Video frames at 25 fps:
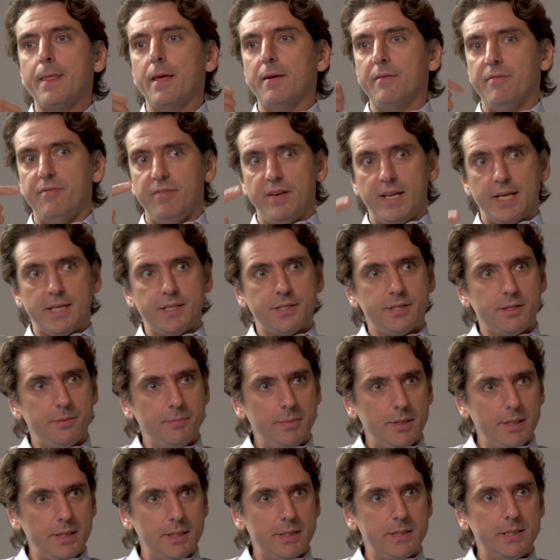
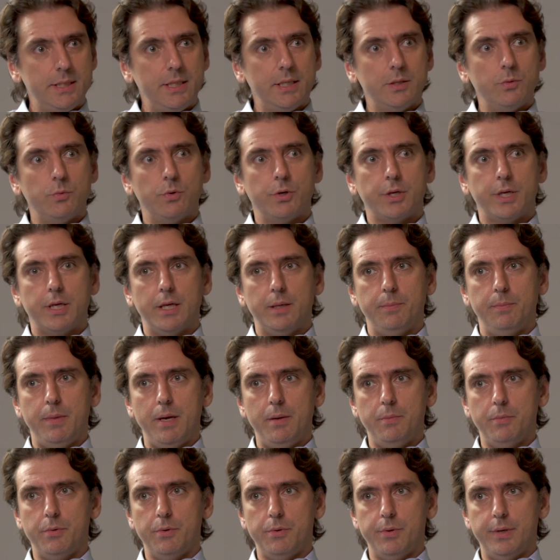flexibility, and working
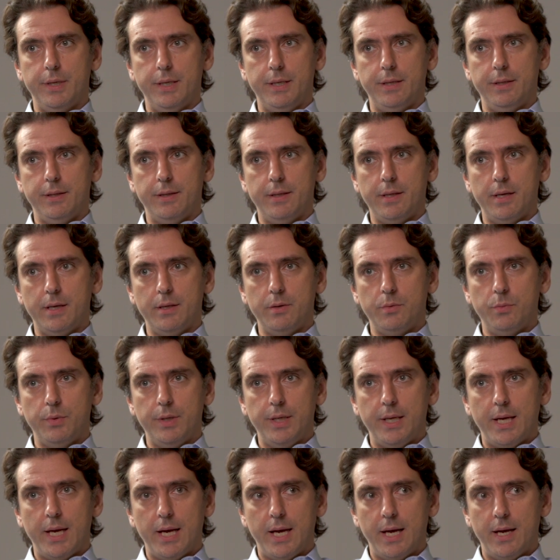memory, then we
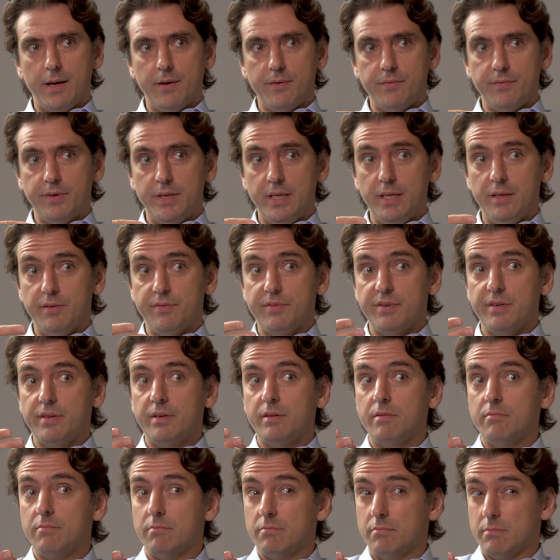have
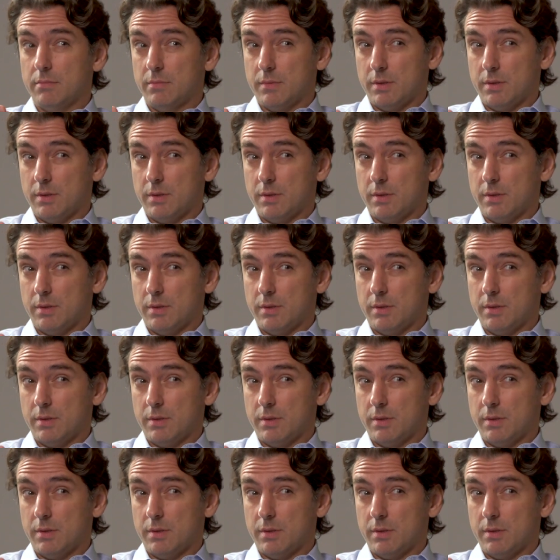even